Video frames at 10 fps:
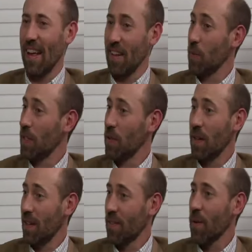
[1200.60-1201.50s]
Do we do it
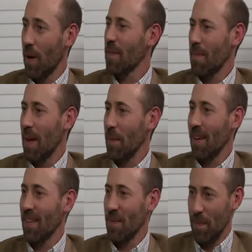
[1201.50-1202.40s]
in a different way?
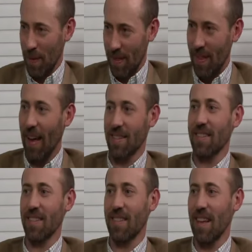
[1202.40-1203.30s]
Maybe, but
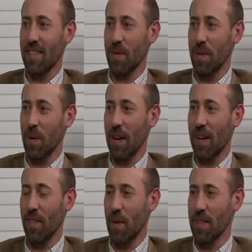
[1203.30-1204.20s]
that's what we're
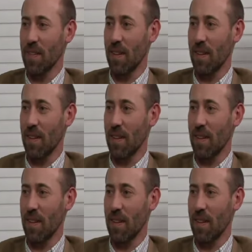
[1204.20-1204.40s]
going to focus on.